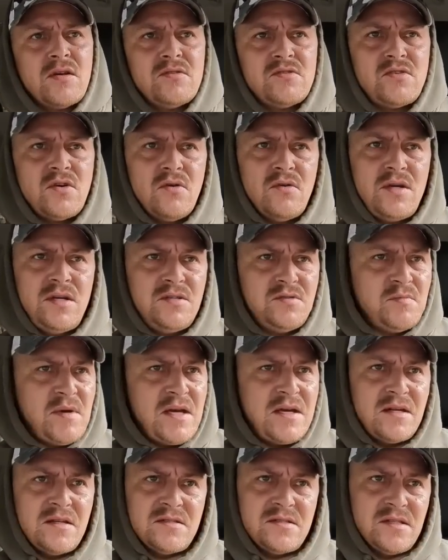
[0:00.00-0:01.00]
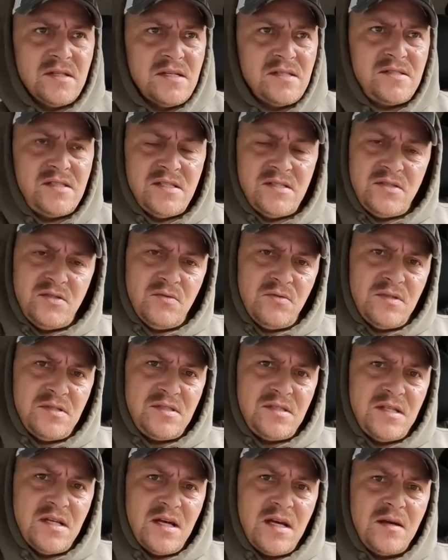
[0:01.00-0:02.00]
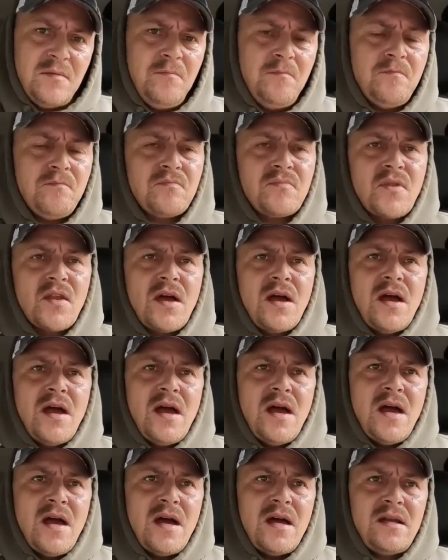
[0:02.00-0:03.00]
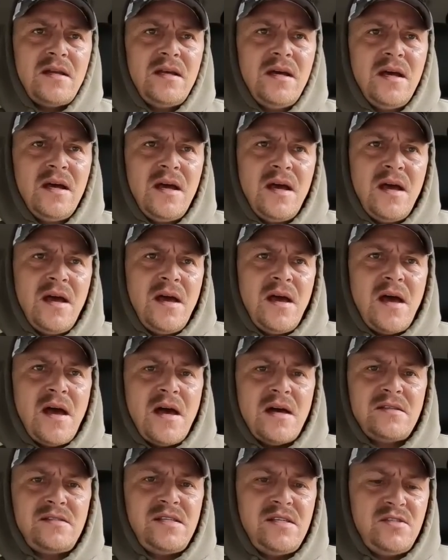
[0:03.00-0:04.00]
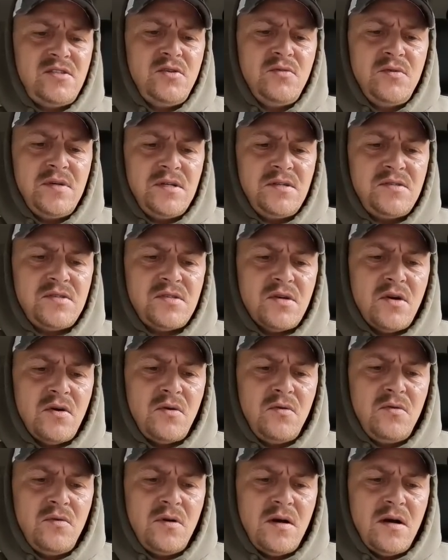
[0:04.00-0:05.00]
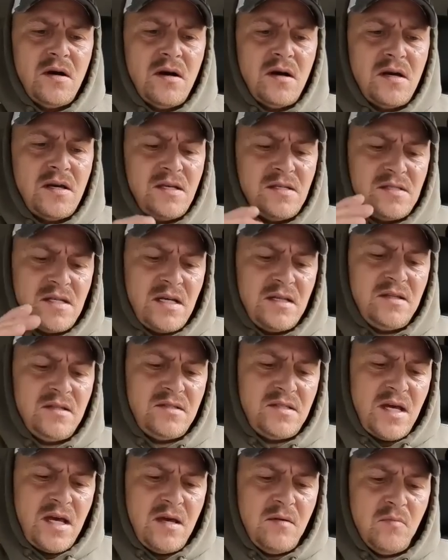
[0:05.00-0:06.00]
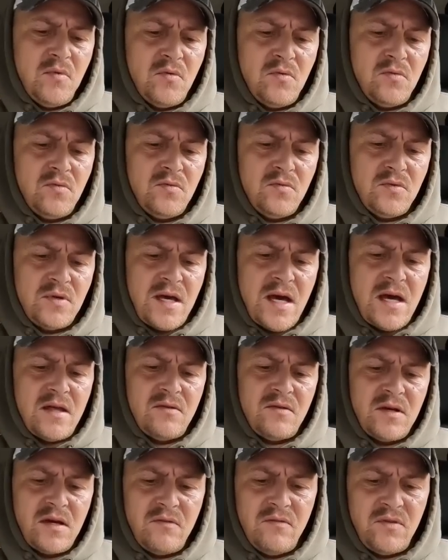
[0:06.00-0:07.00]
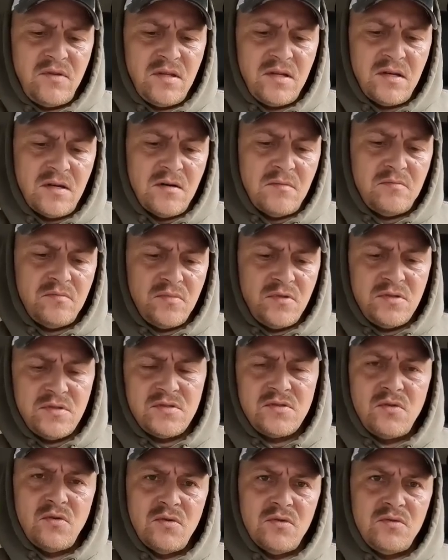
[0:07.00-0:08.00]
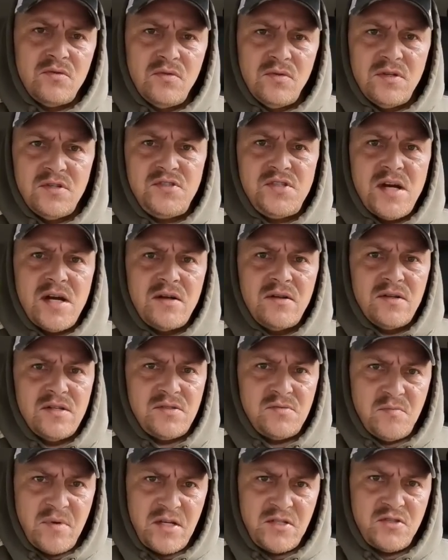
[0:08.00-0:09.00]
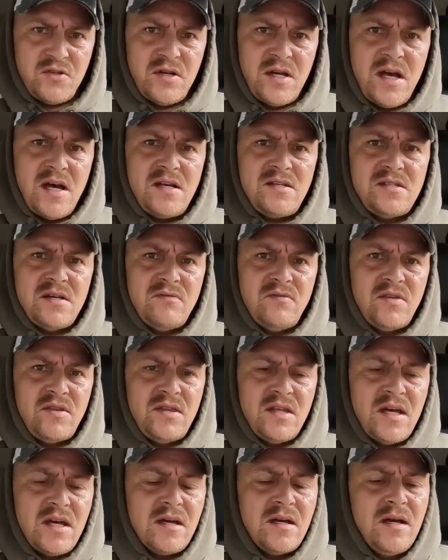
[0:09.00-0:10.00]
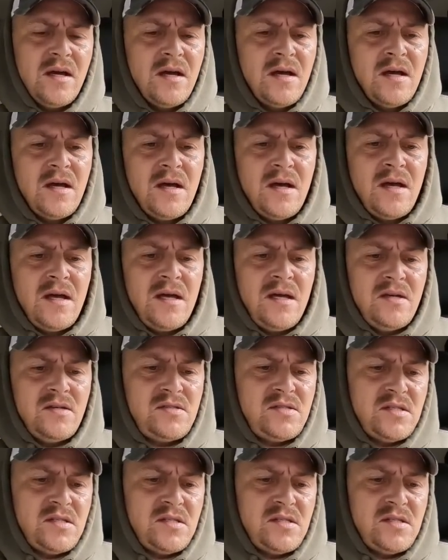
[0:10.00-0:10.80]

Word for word: so he's making his list he's doing his thing and as he's doing so uh, he's at the table gathering everything up, just going through the checklist, make sure he has everything. He